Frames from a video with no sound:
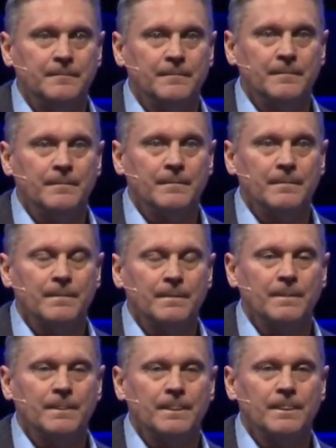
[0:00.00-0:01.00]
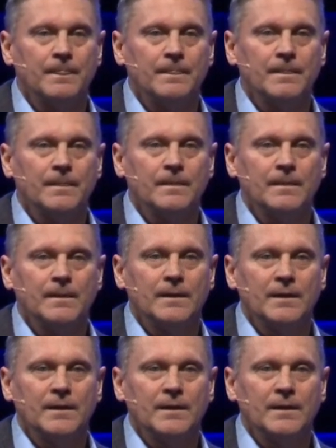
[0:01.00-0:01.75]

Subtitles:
[no speech]